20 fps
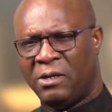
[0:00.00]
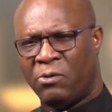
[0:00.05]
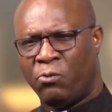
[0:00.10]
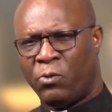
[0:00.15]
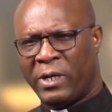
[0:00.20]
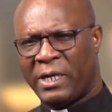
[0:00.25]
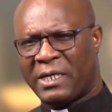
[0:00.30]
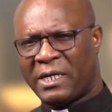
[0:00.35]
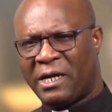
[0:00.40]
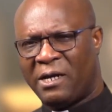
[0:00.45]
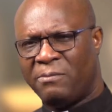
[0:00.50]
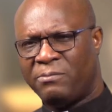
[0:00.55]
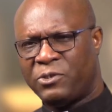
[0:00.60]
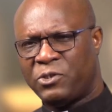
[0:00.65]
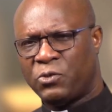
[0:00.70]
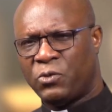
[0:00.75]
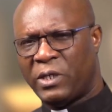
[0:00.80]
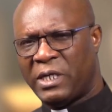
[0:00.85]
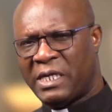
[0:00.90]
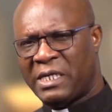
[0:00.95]
We come
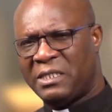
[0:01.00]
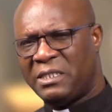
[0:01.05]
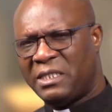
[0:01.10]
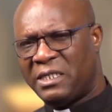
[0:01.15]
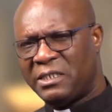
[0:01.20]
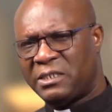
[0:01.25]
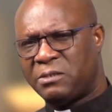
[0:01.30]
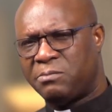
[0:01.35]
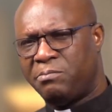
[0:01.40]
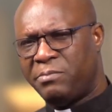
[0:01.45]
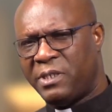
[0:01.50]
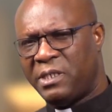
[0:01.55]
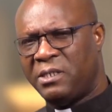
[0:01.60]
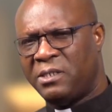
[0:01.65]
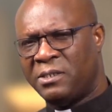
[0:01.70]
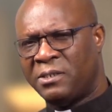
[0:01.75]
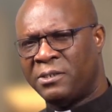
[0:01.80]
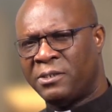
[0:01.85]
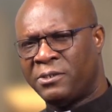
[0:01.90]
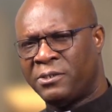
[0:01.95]
to eat this
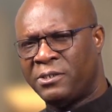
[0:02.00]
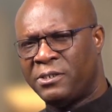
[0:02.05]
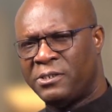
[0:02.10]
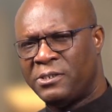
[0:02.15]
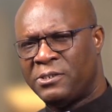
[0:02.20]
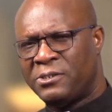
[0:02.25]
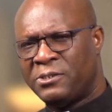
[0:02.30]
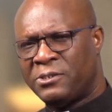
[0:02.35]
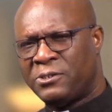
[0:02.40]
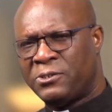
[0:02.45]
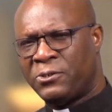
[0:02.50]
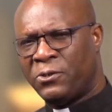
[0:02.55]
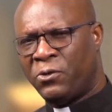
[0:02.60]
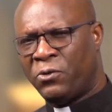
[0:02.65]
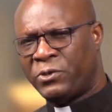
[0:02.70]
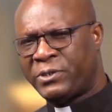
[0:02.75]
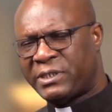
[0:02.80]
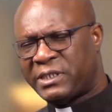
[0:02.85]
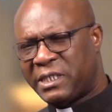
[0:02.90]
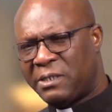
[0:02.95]
meal
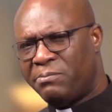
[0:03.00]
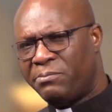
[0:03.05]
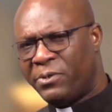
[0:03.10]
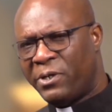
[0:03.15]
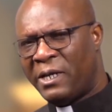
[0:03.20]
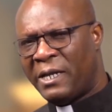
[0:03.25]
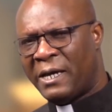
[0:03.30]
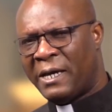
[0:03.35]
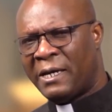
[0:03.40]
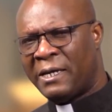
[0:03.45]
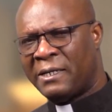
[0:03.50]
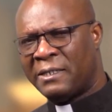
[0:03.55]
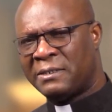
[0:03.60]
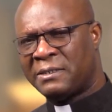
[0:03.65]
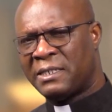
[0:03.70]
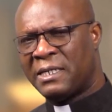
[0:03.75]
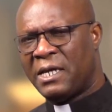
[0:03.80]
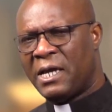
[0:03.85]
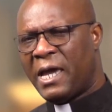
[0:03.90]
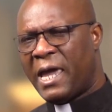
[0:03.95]
to
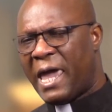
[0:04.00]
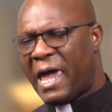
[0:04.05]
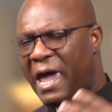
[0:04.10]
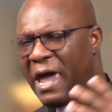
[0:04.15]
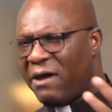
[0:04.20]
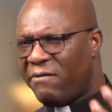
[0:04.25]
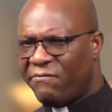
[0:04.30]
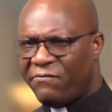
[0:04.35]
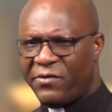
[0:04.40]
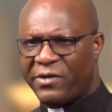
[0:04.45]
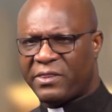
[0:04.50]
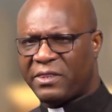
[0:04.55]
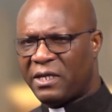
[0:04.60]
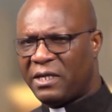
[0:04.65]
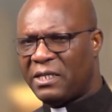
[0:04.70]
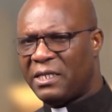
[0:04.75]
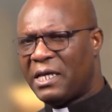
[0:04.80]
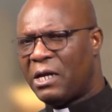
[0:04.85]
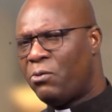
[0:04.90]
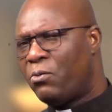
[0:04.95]
symbolize
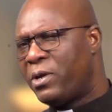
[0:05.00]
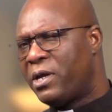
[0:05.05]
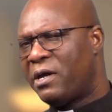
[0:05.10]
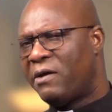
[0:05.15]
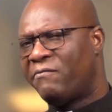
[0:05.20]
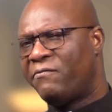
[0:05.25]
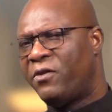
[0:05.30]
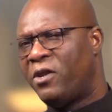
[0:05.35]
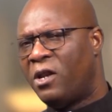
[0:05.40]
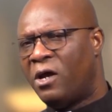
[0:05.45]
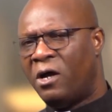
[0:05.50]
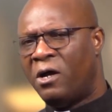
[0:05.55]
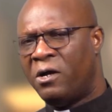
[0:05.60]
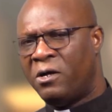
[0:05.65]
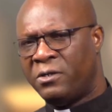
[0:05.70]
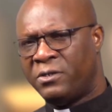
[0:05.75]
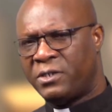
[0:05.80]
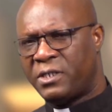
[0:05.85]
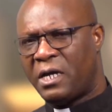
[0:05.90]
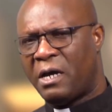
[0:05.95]
everything that we have
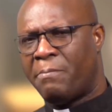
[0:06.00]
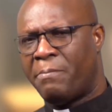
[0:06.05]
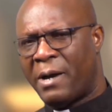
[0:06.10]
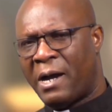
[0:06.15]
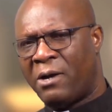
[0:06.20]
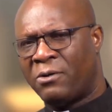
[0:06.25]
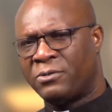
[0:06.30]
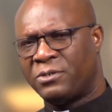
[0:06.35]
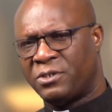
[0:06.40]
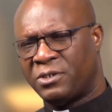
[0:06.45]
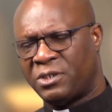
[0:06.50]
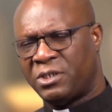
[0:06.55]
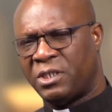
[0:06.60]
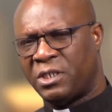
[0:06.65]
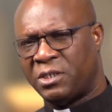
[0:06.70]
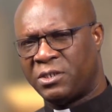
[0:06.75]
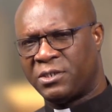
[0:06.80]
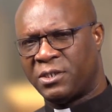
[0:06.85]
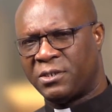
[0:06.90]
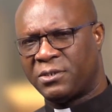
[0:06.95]
learned about
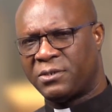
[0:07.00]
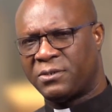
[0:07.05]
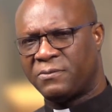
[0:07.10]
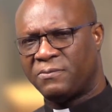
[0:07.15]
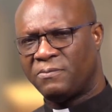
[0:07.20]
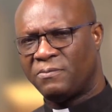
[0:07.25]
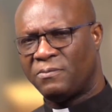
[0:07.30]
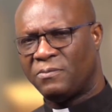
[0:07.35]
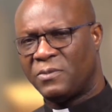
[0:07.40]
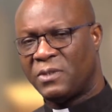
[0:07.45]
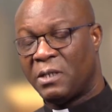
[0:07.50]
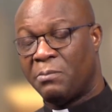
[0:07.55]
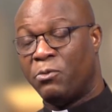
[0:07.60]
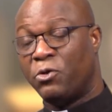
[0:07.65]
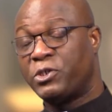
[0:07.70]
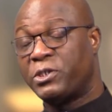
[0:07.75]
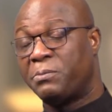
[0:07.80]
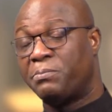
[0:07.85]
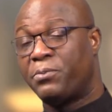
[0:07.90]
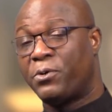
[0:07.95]
Jesus. The
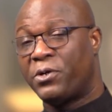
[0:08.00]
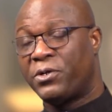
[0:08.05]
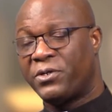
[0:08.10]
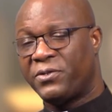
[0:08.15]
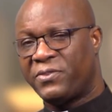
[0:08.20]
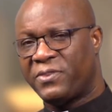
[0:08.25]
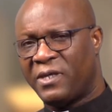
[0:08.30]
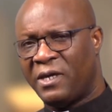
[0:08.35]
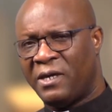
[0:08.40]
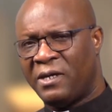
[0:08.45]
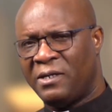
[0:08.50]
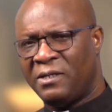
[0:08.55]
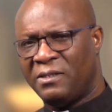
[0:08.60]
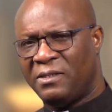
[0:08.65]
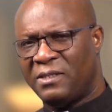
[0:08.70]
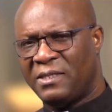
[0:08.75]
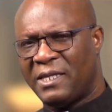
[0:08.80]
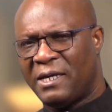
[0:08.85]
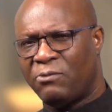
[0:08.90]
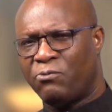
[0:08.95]
most important
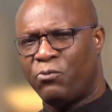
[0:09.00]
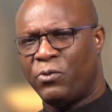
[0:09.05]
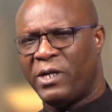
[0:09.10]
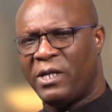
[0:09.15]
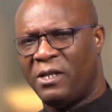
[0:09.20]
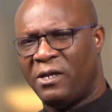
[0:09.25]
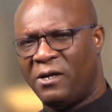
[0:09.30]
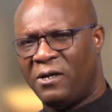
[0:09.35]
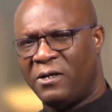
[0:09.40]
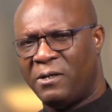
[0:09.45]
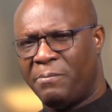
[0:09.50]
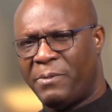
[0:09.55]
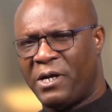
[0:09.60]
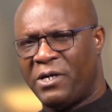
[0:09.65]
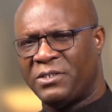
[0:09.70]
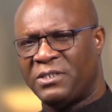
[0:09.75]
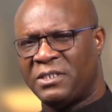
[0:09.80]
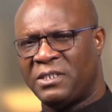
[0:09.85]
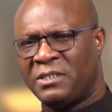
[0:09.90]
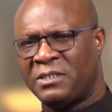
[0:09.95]
thing that we learn
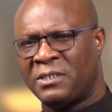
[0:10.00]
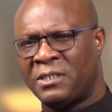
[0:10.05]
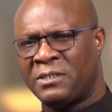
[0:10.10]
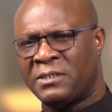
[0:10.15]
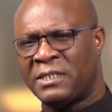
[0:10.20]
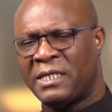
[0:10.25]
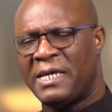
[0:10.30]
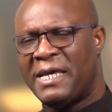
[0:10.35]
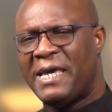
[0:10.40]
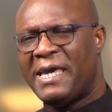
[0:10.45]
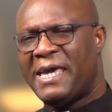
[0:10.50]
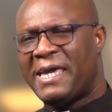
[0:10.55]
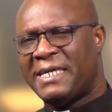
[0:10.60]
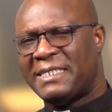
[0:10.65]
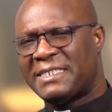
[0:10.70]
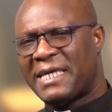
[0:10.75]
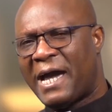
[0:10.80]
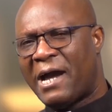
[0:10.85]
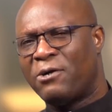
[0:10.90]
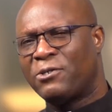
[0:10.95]
about Jesus
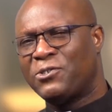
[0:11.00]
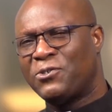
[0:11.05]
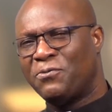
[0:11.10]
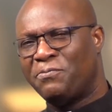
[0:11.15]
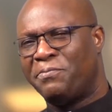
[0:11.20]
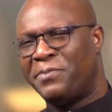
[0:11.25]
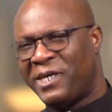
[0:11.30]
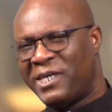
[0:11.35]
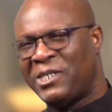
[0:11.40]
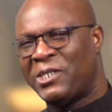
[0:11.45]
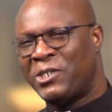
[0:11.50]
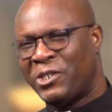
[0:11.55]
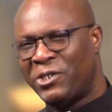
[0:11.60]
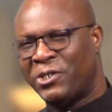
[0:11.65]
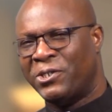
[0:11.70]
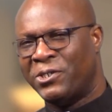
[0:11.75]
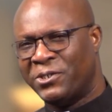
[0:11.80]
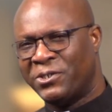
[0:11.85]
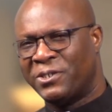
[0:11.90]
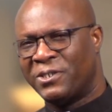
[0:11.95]
is how to be
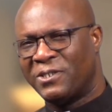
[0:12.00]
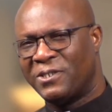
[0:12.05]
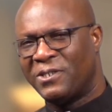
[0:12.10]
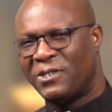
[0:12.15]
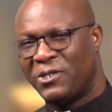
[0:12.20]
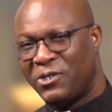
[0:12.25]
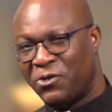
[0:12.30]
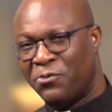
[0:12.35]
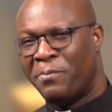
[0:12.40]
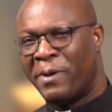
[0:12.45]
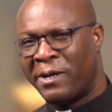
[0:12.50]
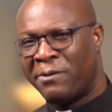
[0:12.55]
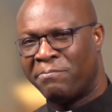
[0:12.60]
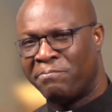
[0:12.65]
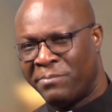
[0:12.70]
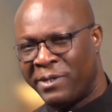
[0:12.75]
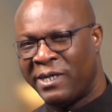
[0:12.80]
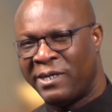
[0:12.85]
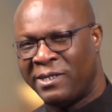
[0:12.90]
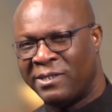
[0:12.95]
good human
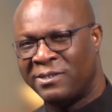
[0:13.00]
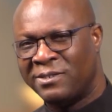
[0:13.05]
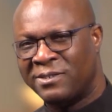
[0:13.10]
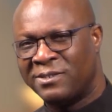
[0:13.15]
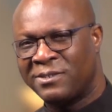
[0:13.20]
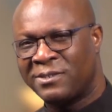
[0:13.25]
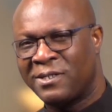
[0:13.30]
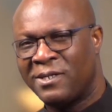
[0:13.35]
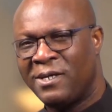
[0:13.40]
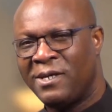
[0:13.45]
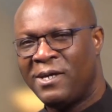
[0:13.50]
beings.